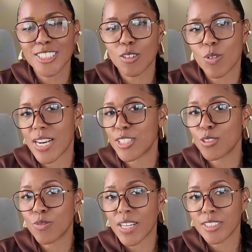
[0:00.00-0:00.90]
So when I
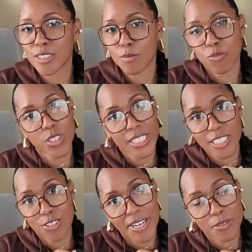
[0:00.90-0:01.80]
do find some
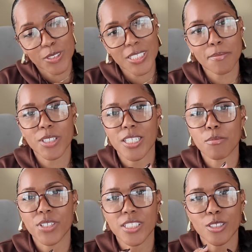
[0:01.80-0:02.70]
really great ones, I'm
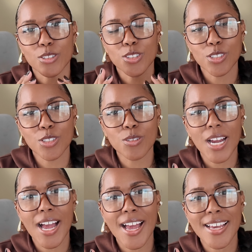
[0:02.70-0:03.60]
gonna bring those to you
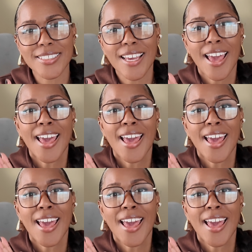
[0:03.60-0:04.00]
guys.